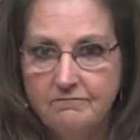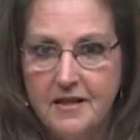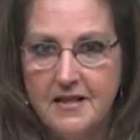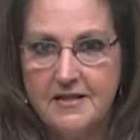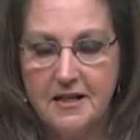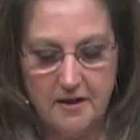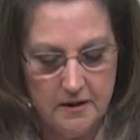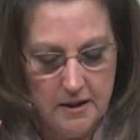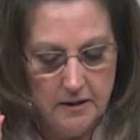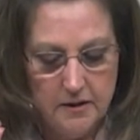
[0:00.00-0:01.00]
it's a
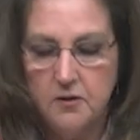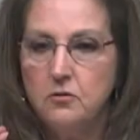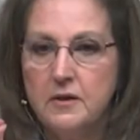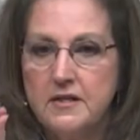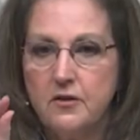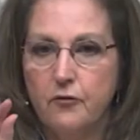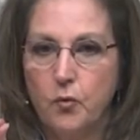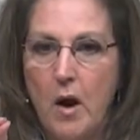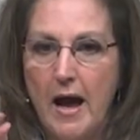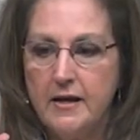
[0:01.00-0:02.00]
little, it's a
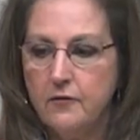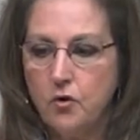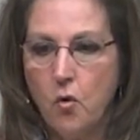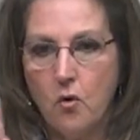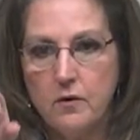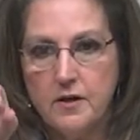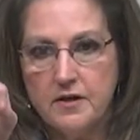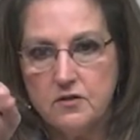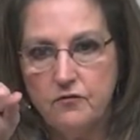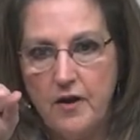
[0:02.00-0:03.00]
variety of corn that
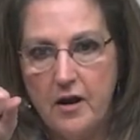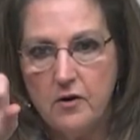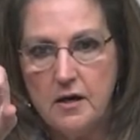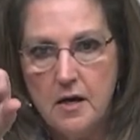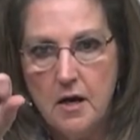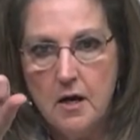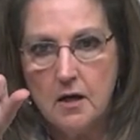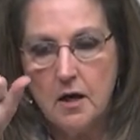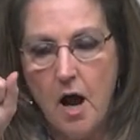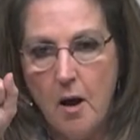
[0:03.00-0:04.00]
is very
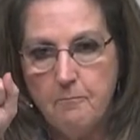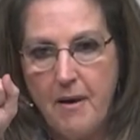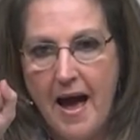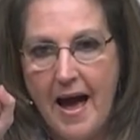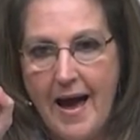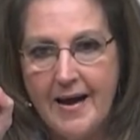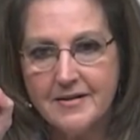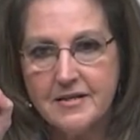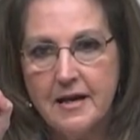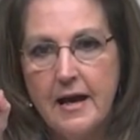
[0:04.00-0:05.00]
compact.